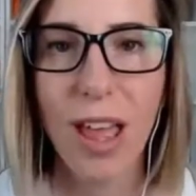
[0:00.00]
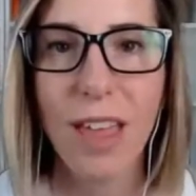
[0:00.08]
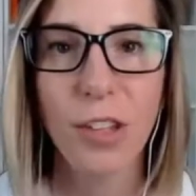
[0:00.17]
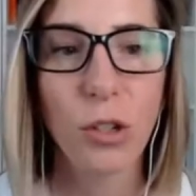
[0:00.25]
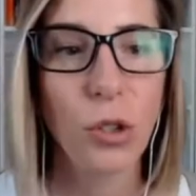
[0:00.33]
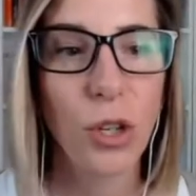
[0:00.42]

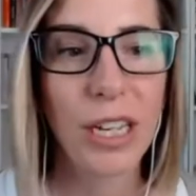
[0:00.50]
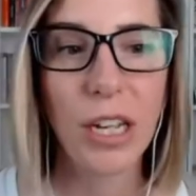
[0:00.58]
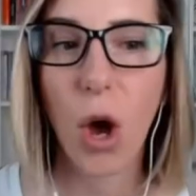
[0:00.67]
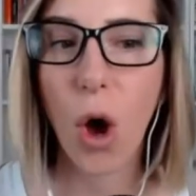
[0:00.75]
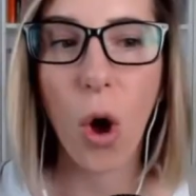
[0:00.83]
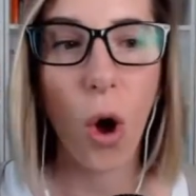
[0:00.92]
they're looking
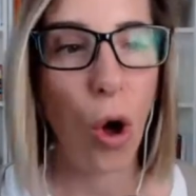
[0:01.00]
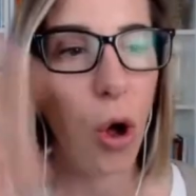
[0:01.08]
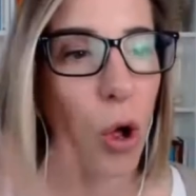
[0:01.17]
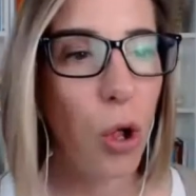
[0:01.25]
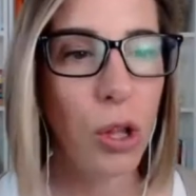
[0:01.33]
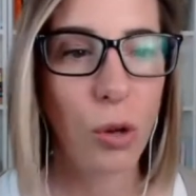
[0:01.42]

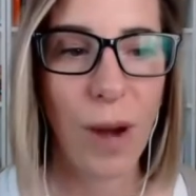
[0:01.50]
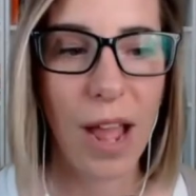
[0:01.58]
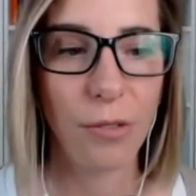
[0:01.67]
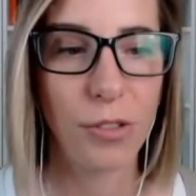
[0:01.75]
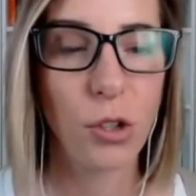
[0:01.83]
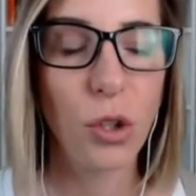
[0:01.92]
all
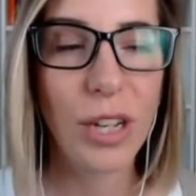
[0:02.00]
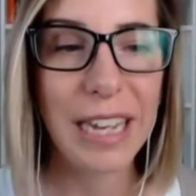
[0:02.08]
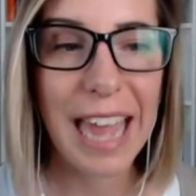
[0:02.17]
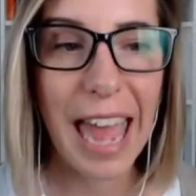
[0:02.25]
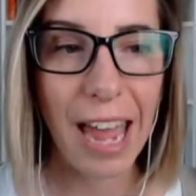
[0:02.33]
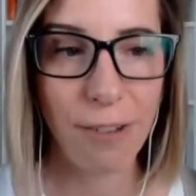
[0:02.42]
around, they're looking
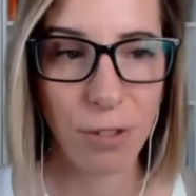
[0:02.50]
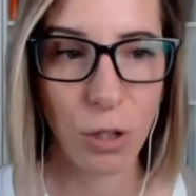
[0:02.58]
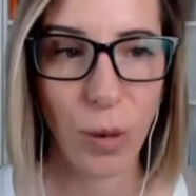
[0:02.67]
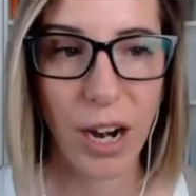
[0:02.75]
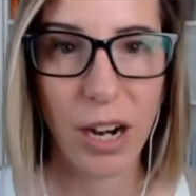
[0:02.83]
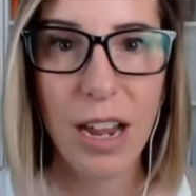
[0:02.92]

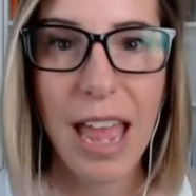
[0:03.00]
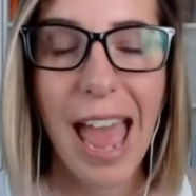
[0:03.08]
everywhere.